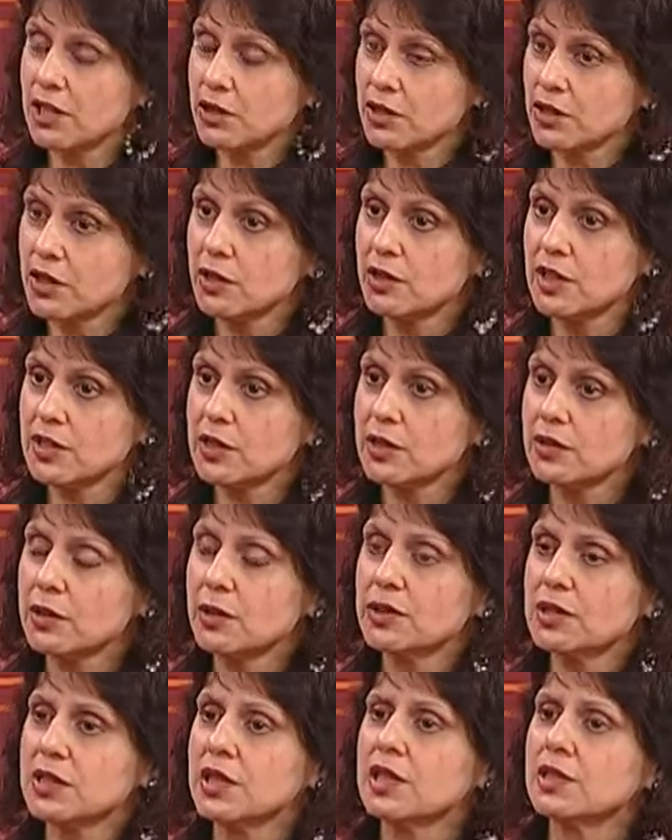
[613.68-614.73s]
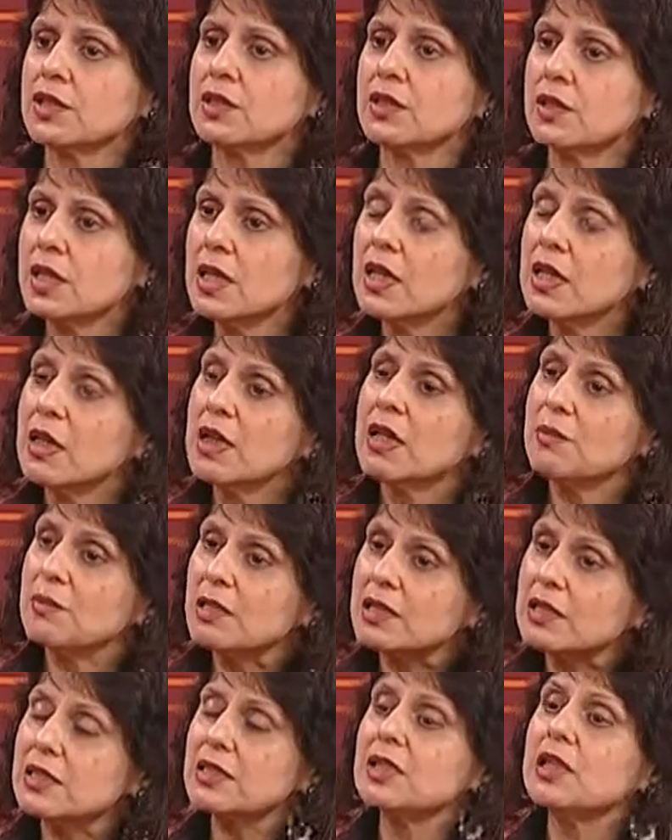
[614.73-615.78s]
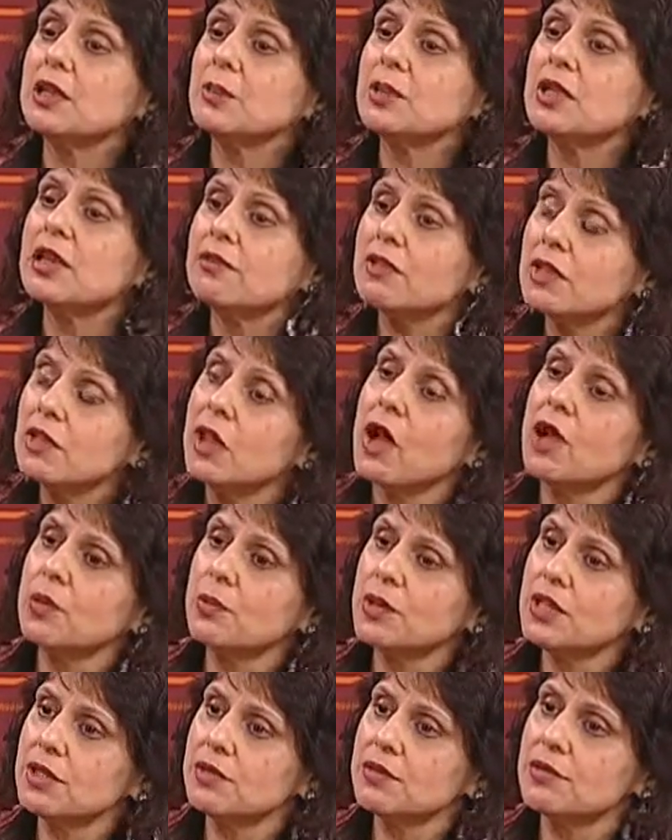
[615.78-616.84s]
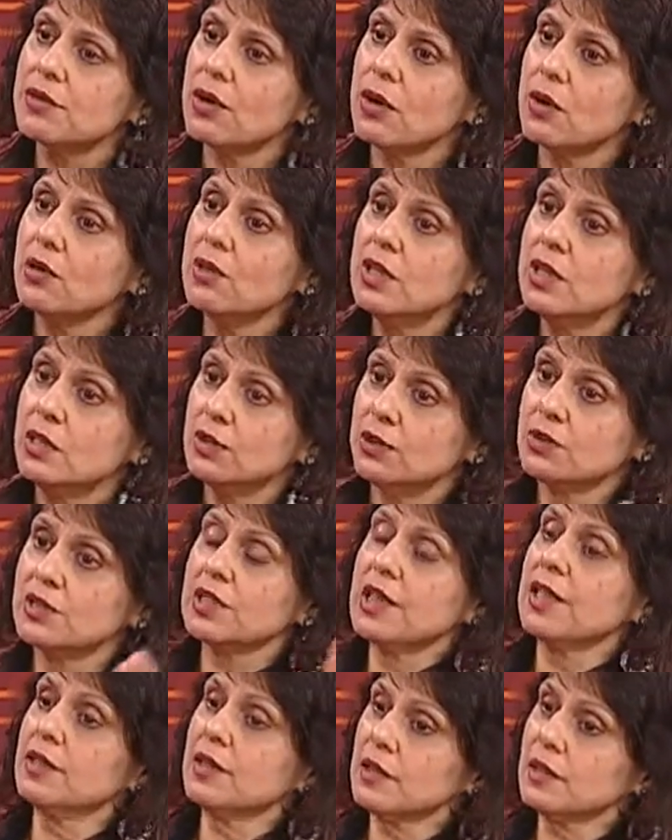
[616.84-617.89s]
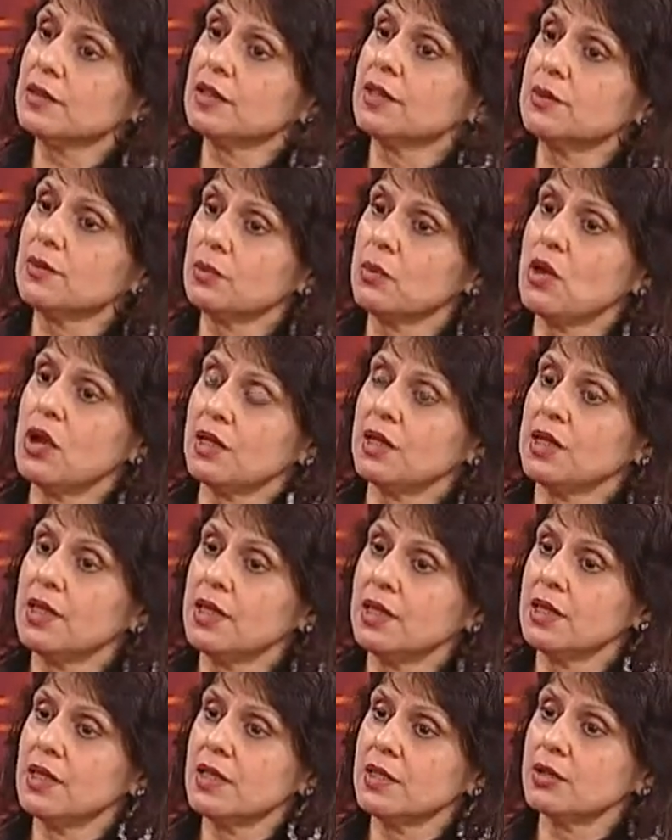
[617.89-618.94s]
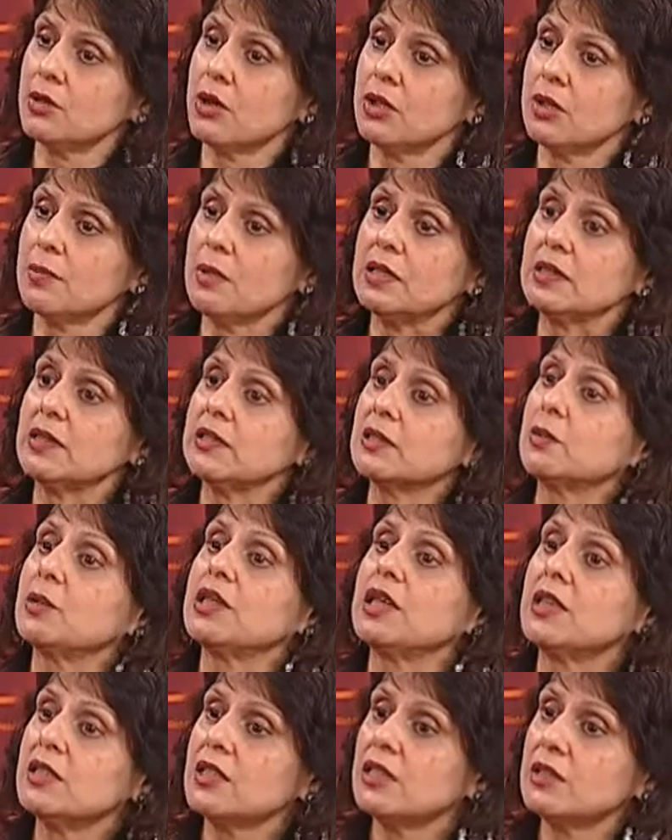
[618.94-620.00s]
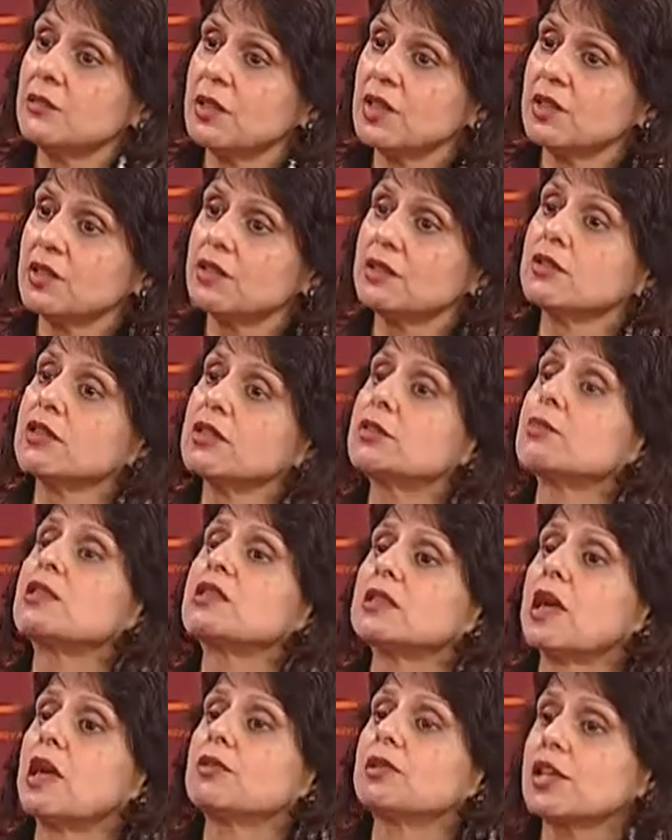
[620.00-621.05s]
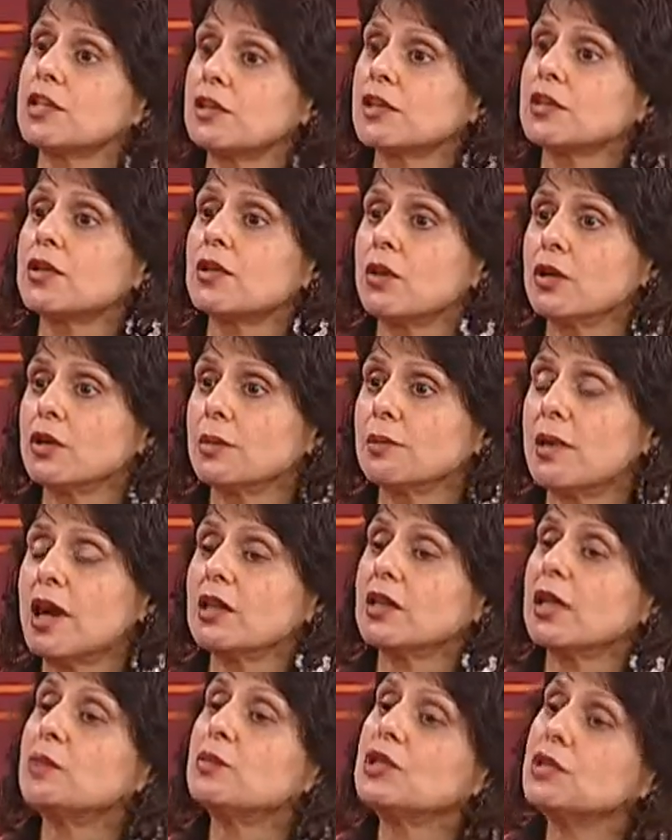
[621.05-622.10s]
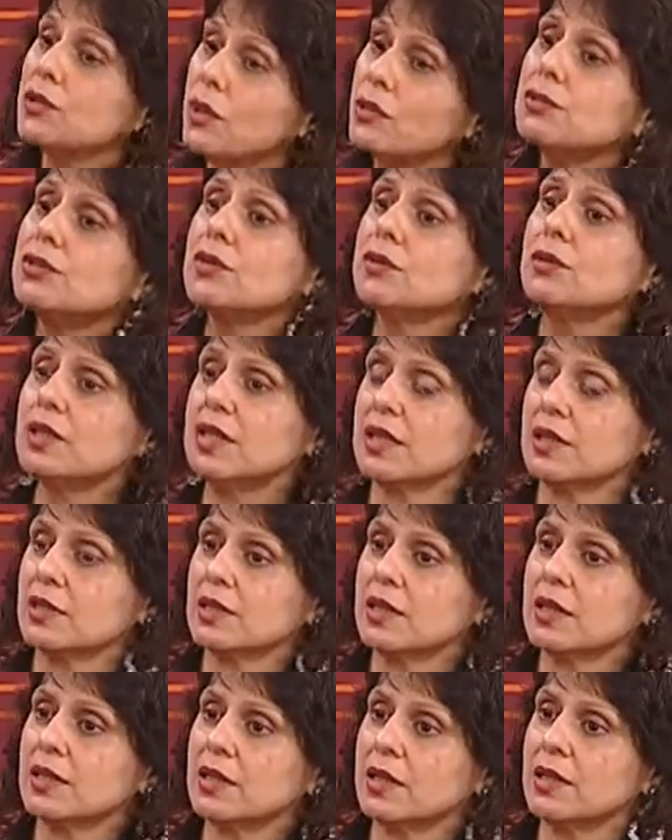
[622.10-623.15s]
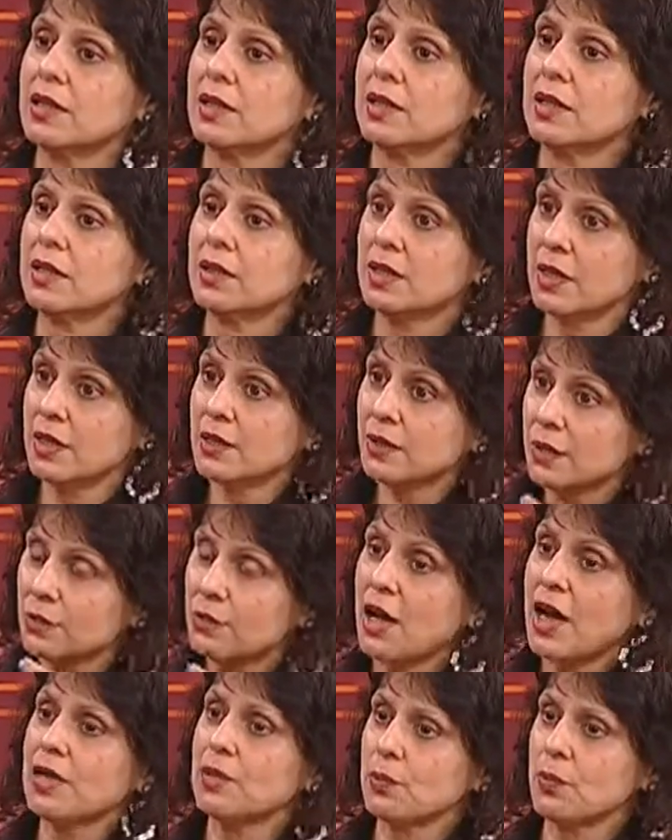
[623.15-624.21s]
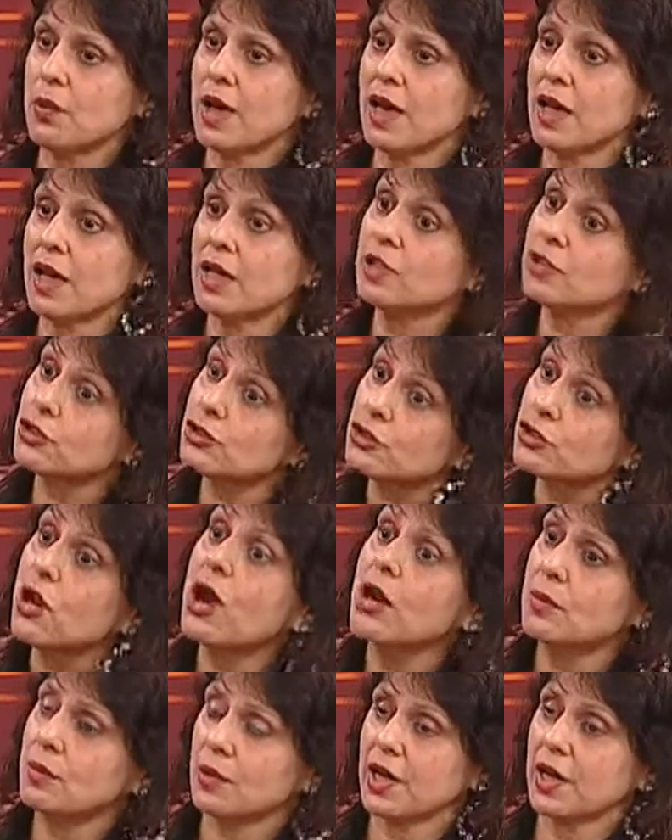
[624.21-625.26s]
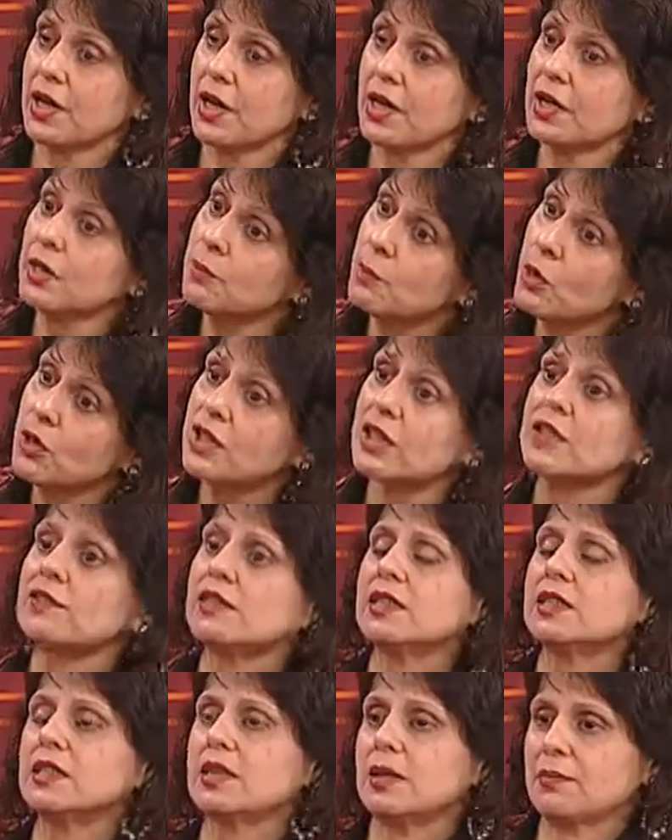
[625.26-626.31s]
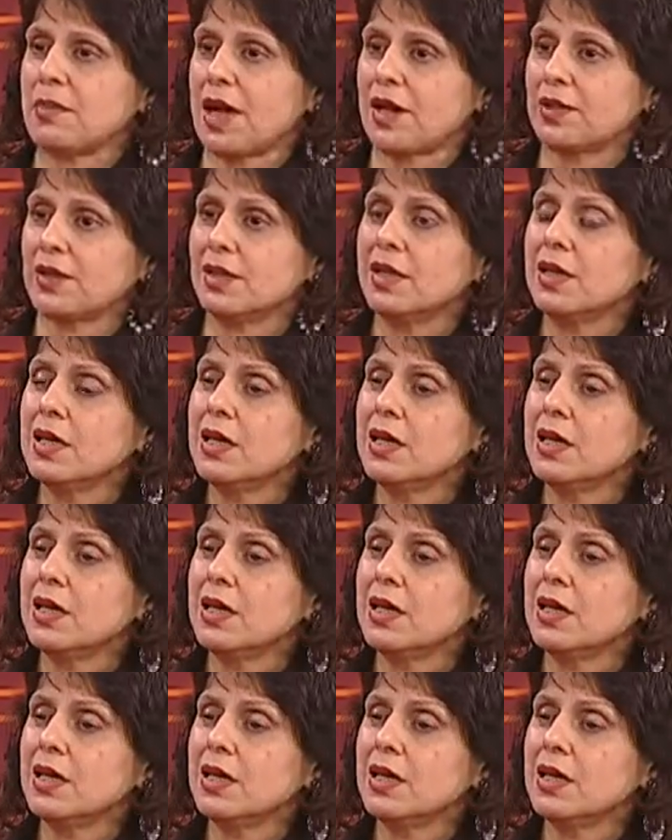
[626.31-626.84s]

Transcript: Asian Journalists Association, but still, we have a long way to go to say this is what India is all about, this is what Indian Americans or this is what South Asians are all about. And we don't do this in the right way, in a strong way, and in a more convincing manner.